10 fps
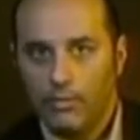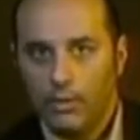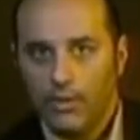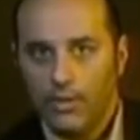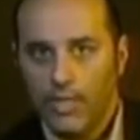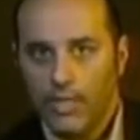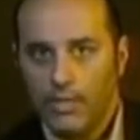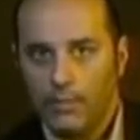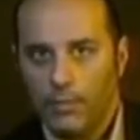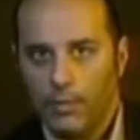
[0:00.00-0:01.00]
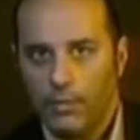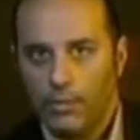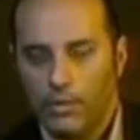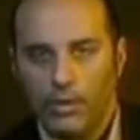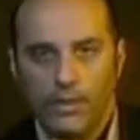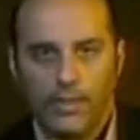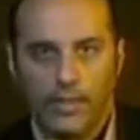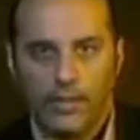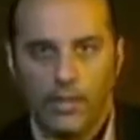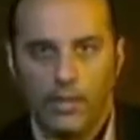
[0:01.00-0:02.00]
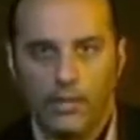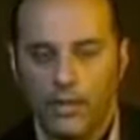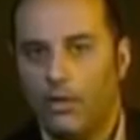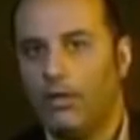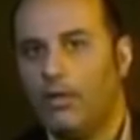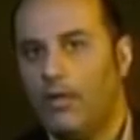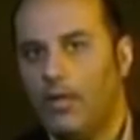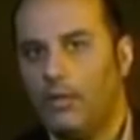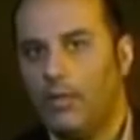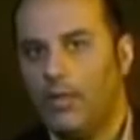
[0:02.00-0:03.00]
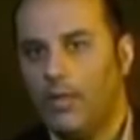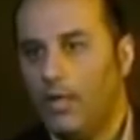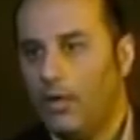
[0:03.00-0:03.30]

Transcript: crystalline computers, all the technology, all the hardware,